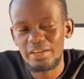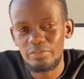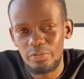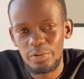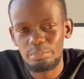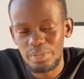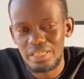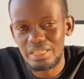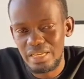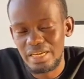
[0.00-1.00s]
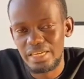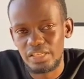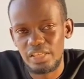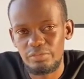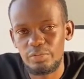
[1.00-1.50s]
very big
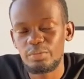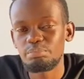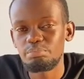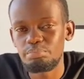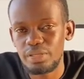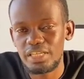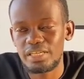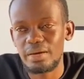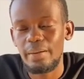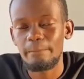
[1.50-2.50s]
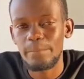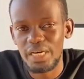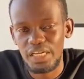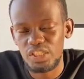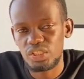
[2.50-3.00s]
luggage, a very big
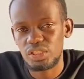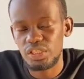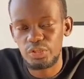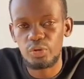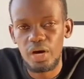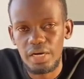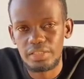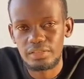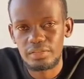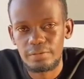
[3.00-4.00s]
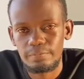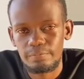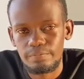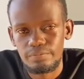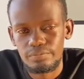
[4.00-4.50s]
baggage in your heart.
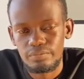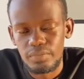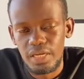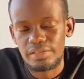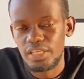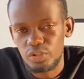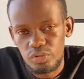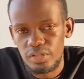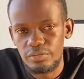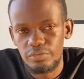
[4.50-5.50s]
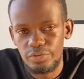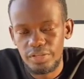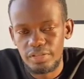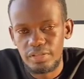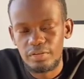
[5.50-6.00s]
Set yourself free.
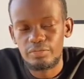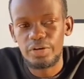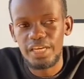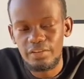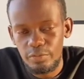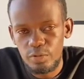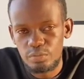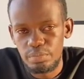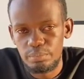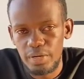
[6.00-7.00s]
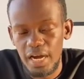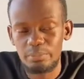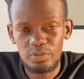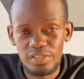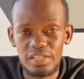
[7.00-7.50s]
Forgive those people. I'm
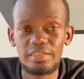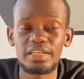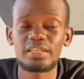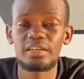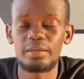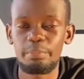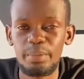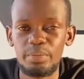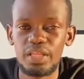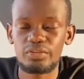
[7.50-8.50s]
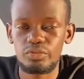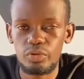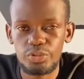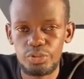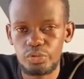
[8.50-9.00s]
not saying that the people that
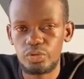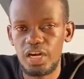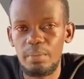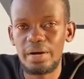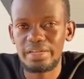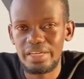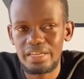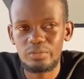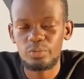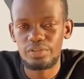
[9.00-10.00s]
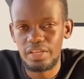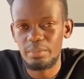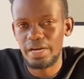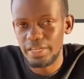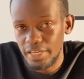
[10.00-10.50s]
wronged you, come and dine with
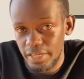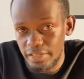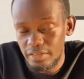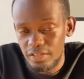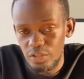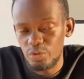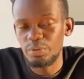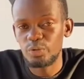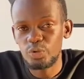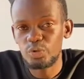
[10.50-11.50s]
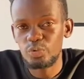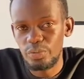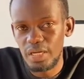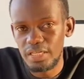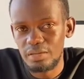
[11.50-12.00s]
them again. You may not do
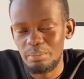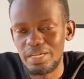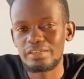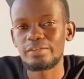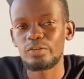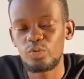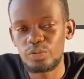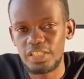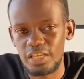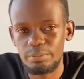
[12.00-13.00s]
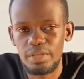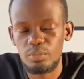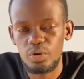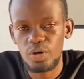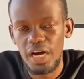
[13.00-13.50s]
that, but don't keep them
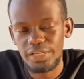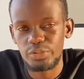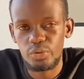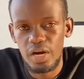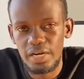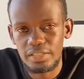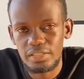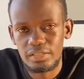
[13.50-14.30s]
at your heart.